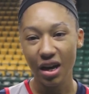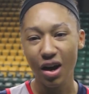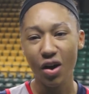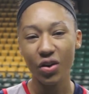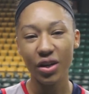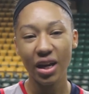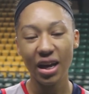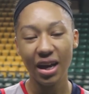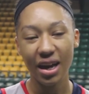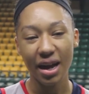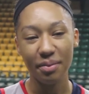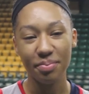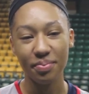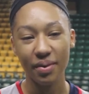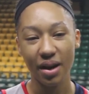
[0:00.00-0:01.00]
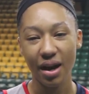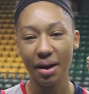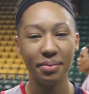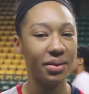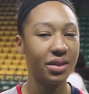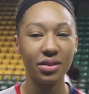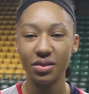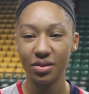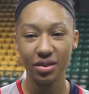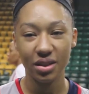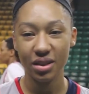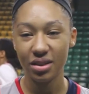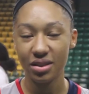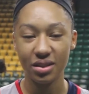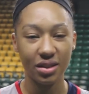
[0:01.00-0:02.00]
I've been doing
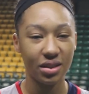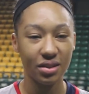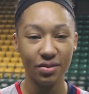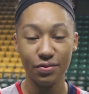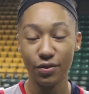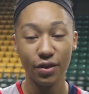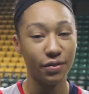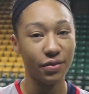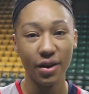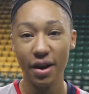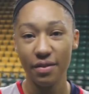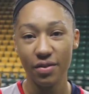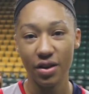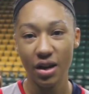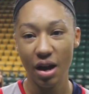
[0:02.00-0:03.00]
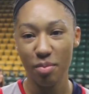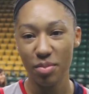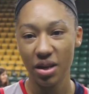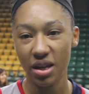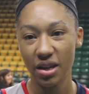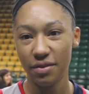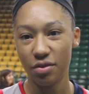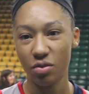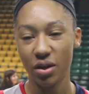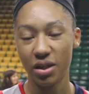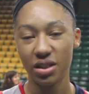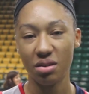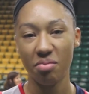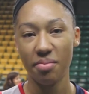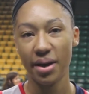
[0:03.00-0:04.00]
it since for forever. I mean, if you watch
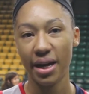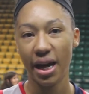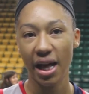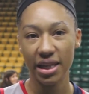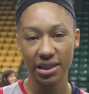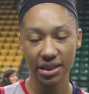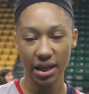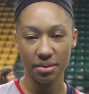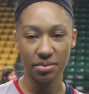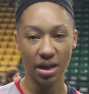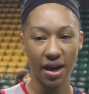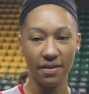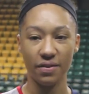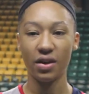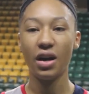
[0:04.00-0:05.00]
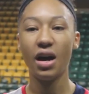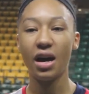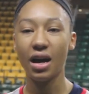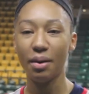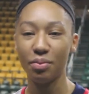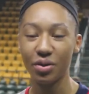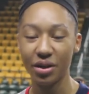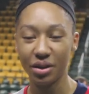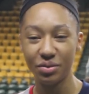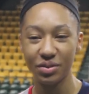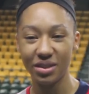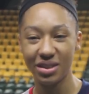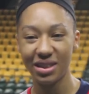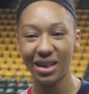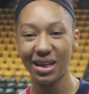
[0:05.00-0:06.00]
some of my college games, I have a couple good
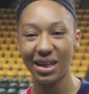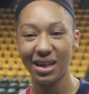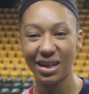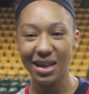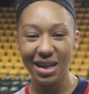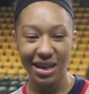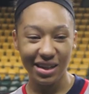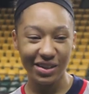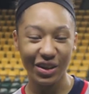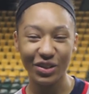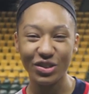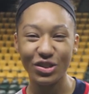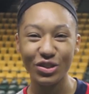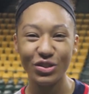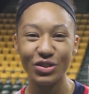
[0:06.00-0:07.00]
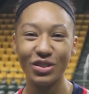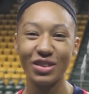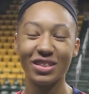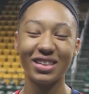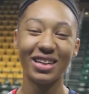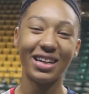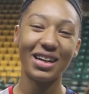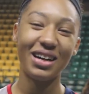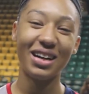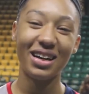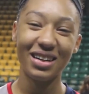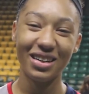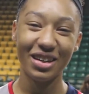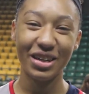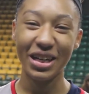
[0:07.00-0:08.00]
ones there. You know, Suze used to get
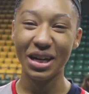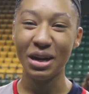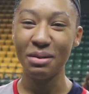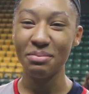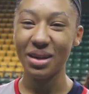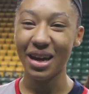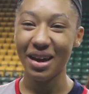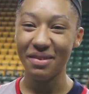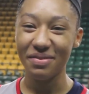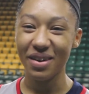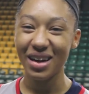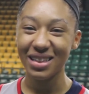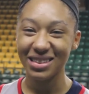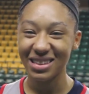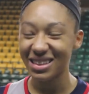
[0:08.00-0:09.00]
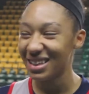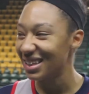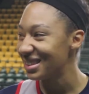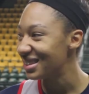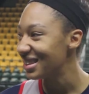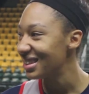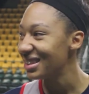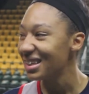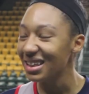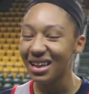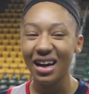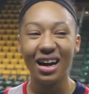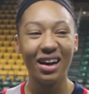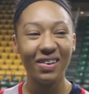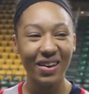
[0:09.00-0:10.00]
on me at first, and then she,
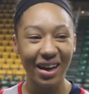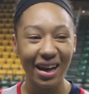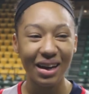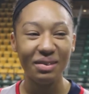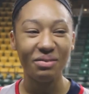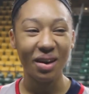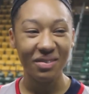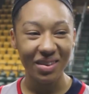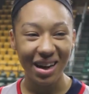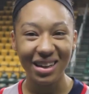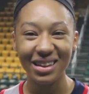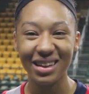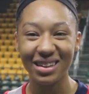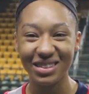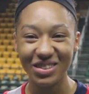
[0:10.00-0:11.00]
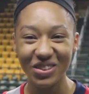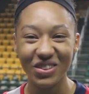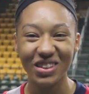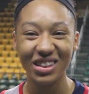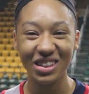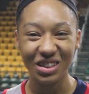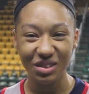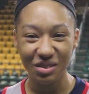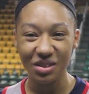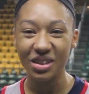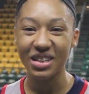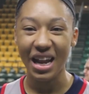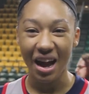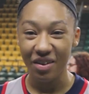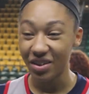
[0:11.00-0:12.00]
okay, maybe I'll let her do it a little
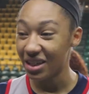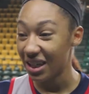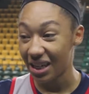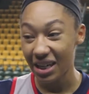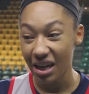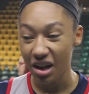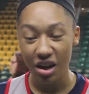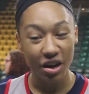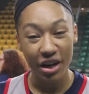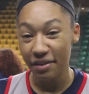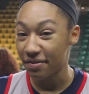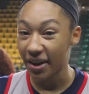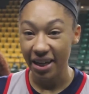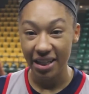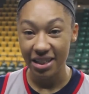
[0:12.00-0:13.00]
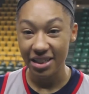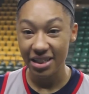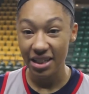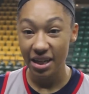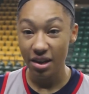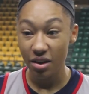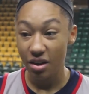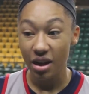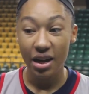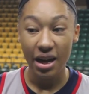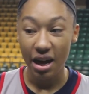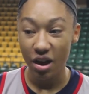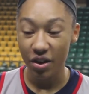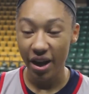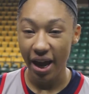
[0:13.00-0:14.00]
now and then. If I get a steal,
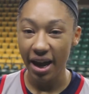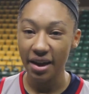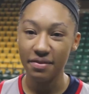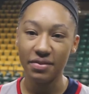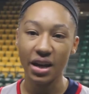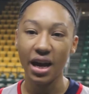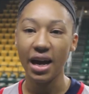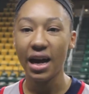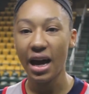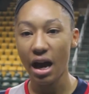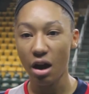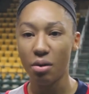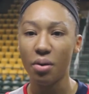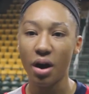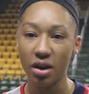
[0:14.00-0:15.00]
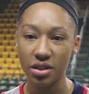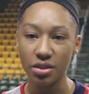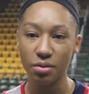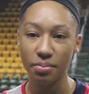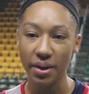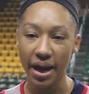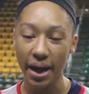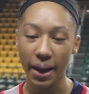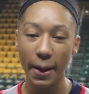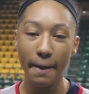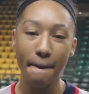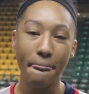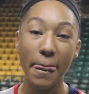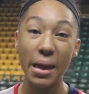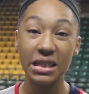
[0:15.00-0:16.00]
okay. If not, I'll hustle back.
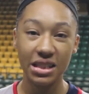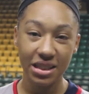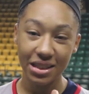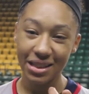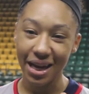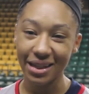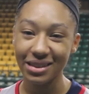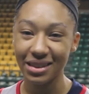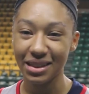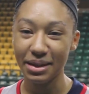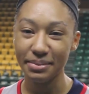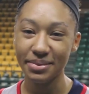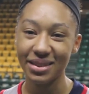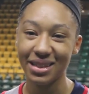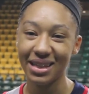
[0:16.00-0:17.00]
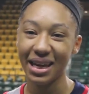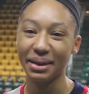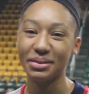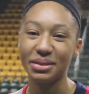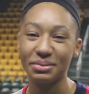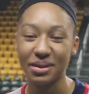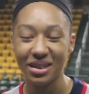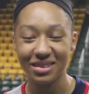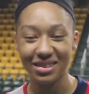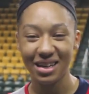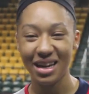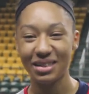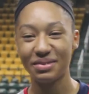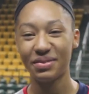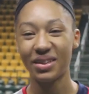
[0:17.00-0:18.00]
She's actually coming to the game tomorrow, so
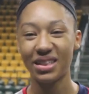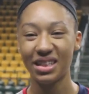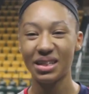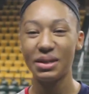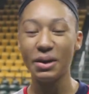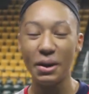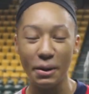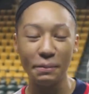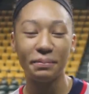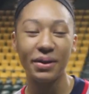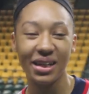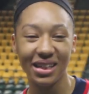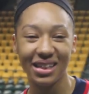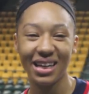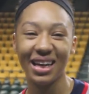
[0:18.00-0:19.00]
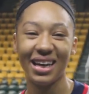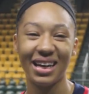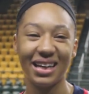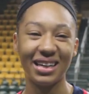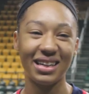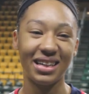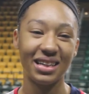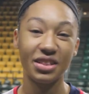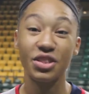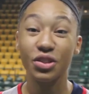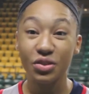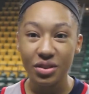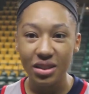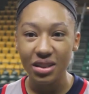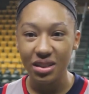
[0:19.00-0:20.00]
that's funny. But yeah,
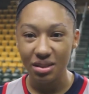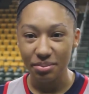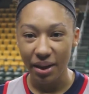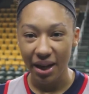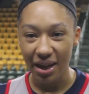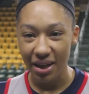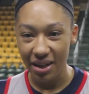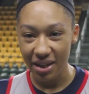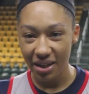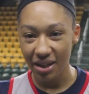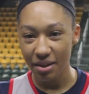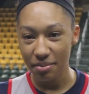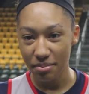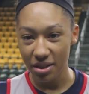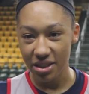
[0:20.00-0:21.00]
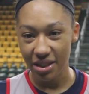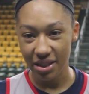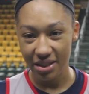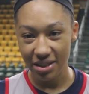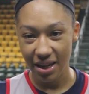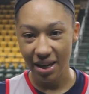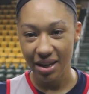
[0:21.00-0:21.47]
Suze is my Michigan State.